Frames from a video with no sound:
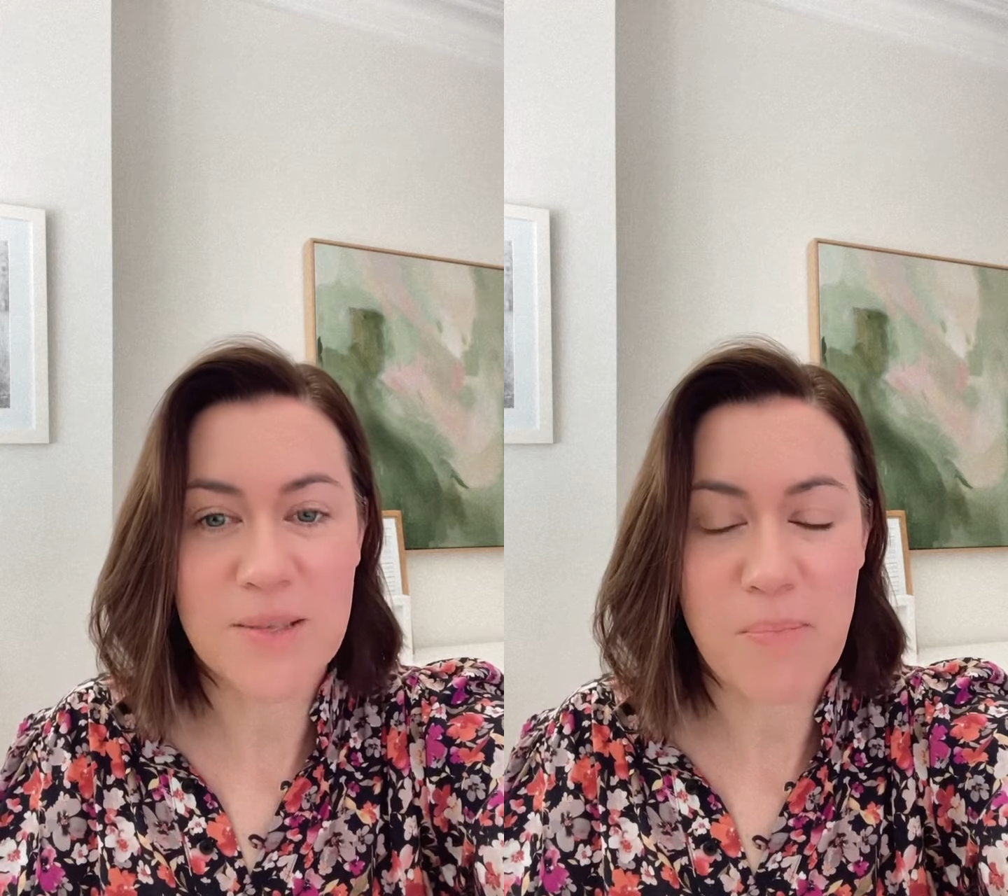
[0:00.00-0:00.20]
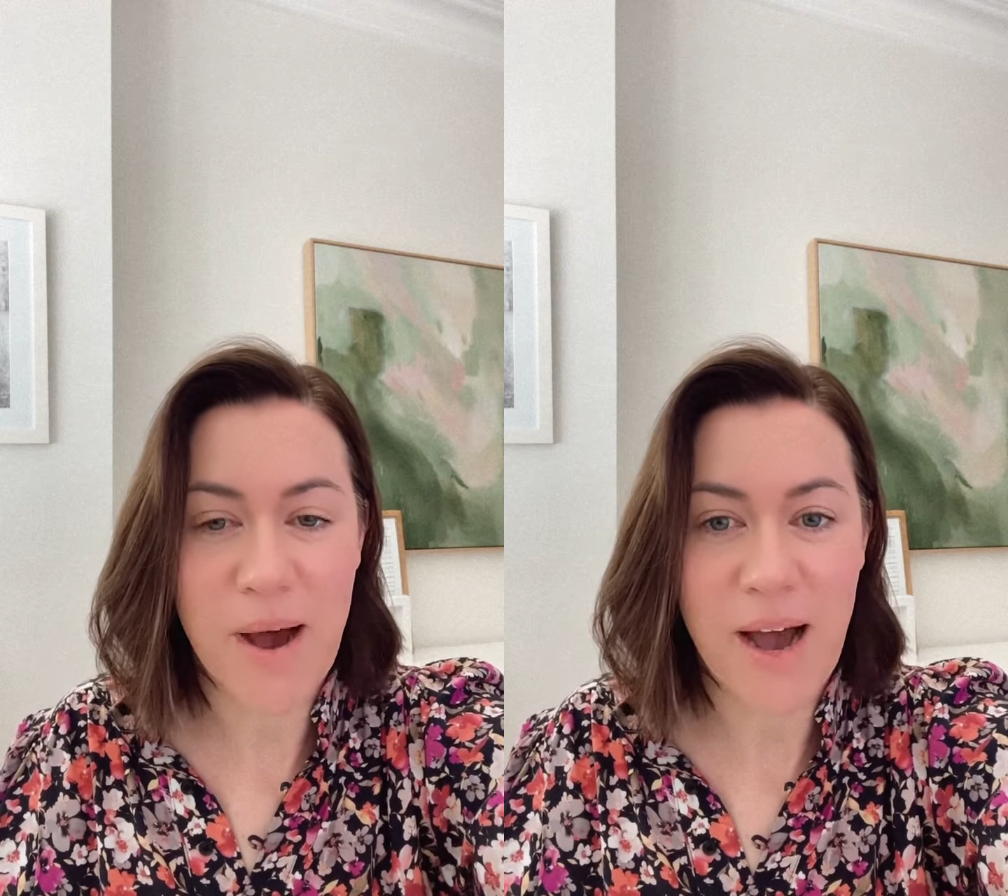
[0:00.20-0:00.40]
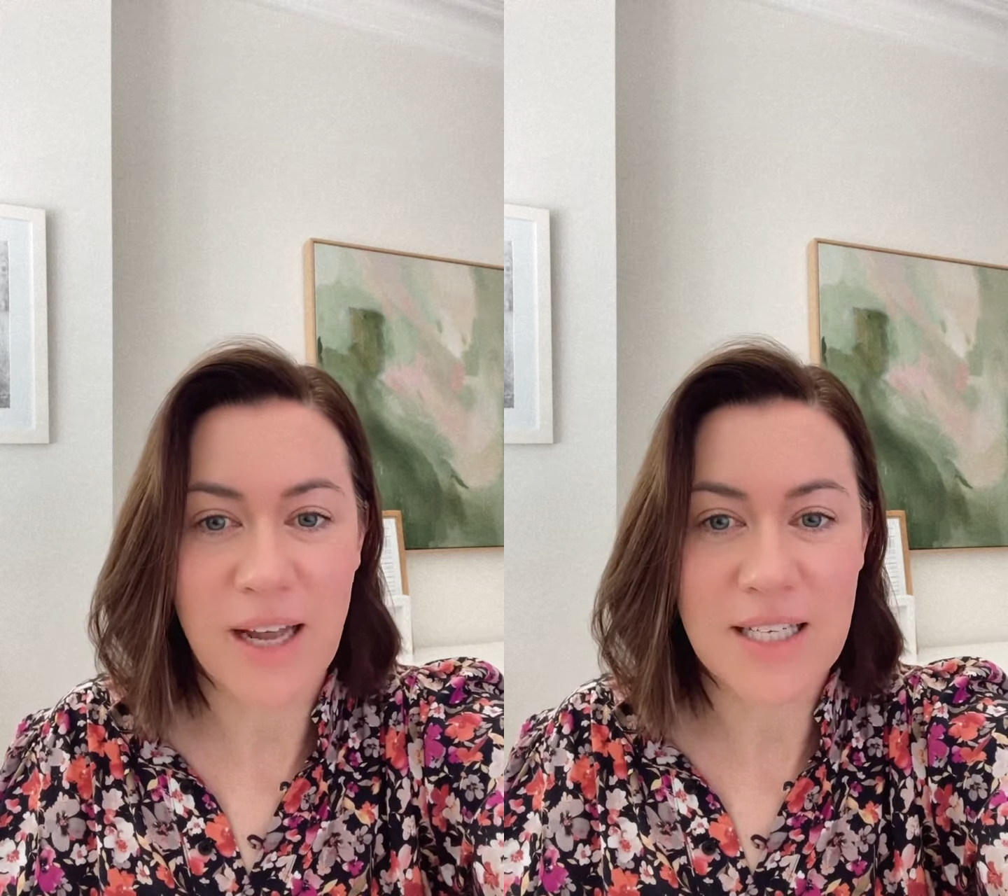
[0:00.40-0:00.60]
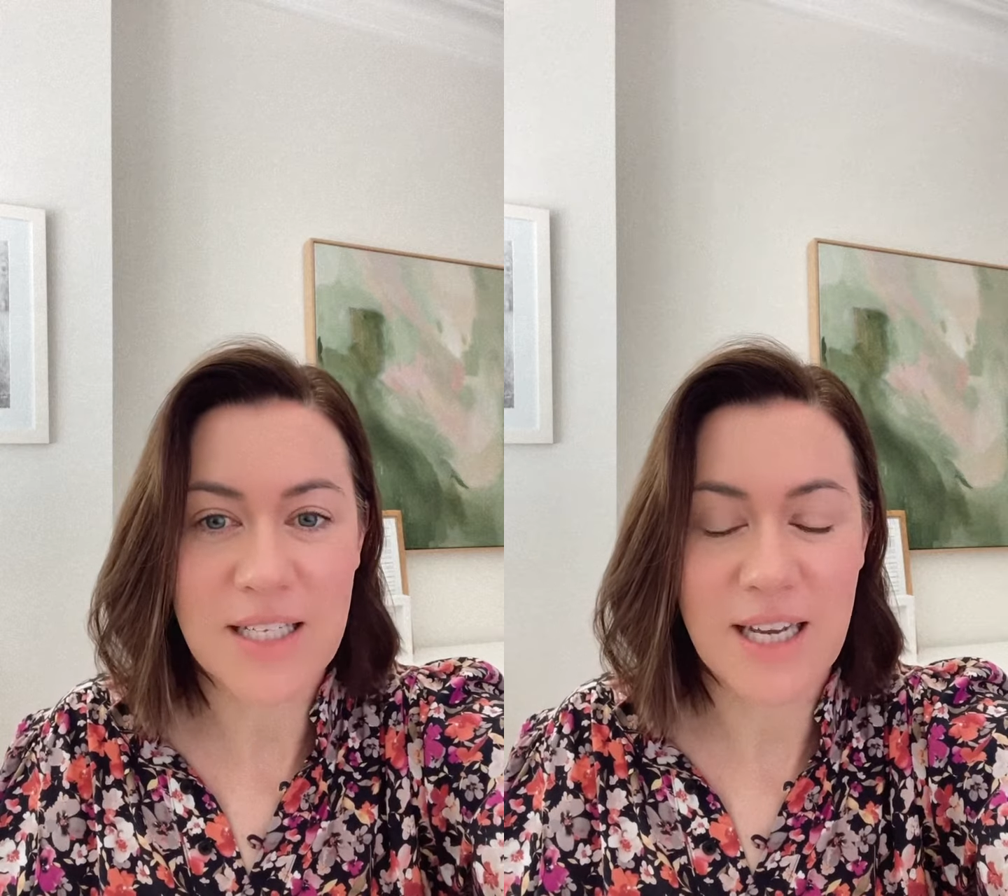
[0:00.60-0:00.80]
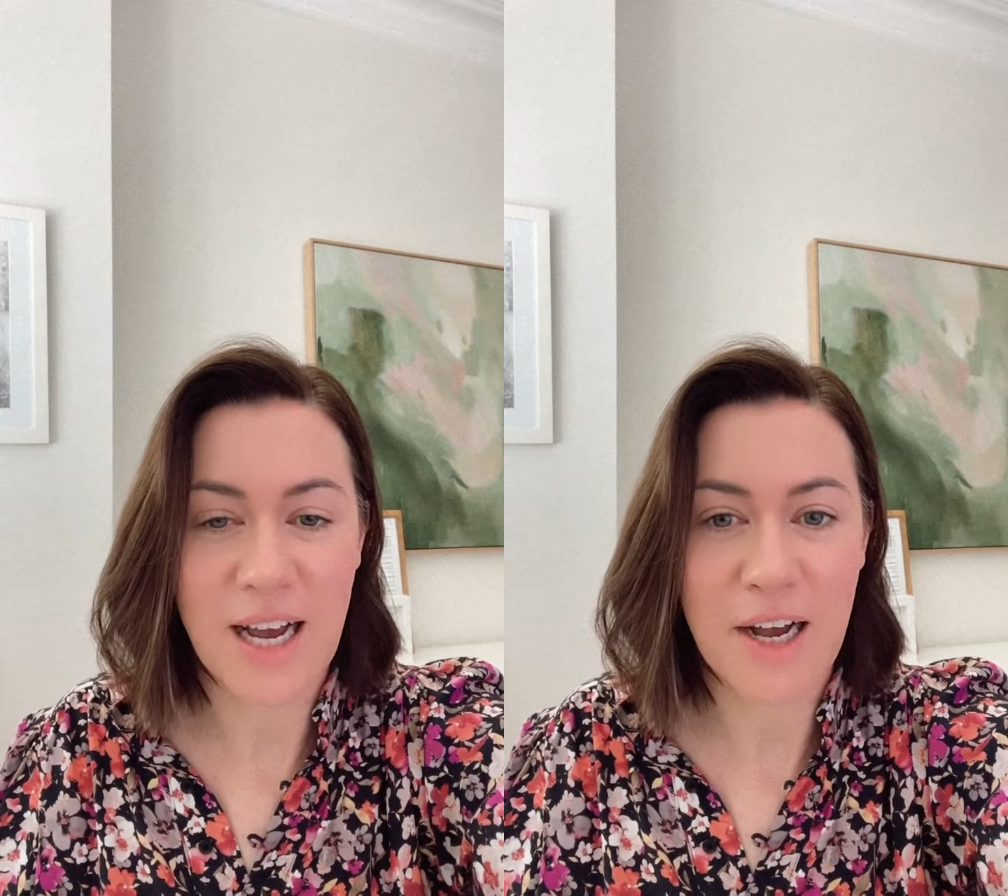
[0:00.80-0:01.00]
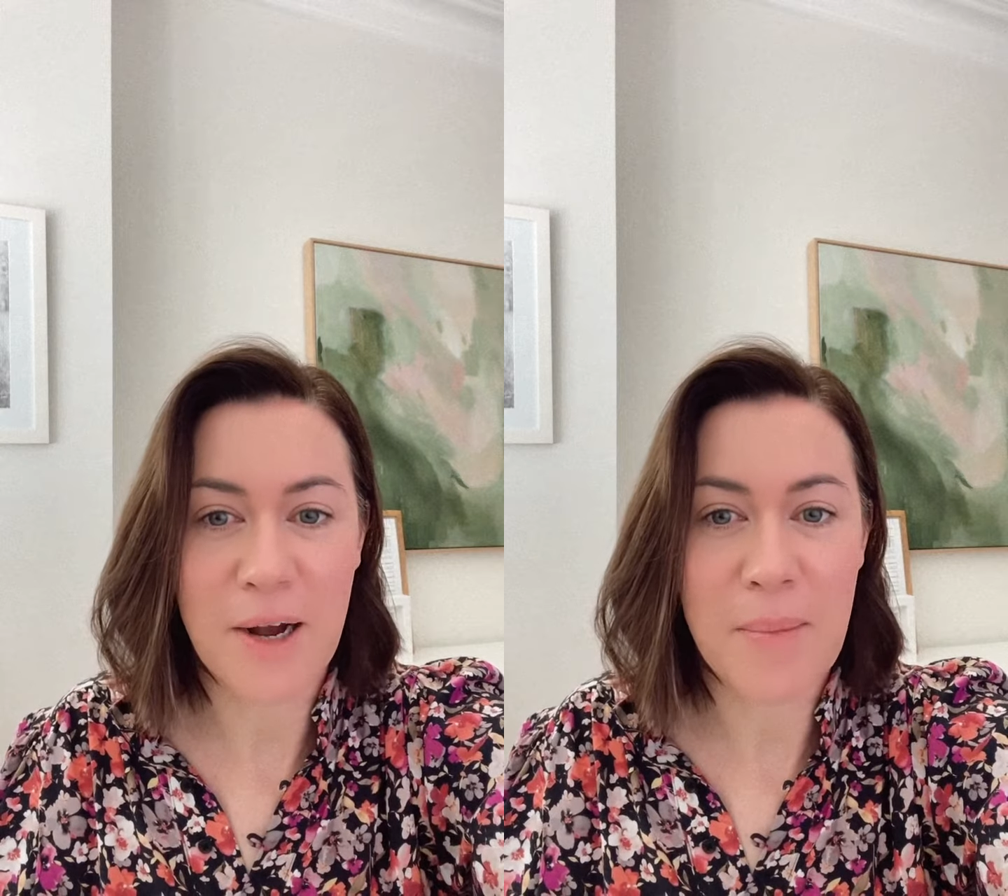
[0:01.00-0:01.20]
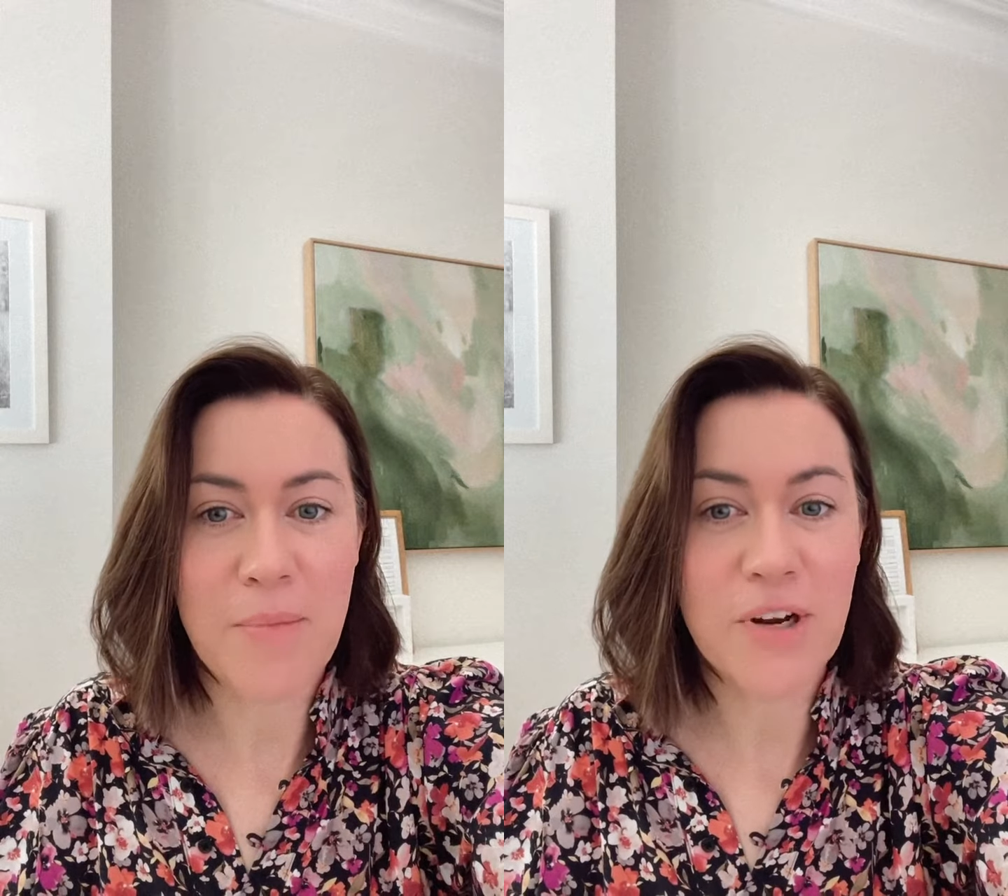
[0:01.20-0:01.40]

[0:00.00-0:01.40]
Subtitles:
but I'm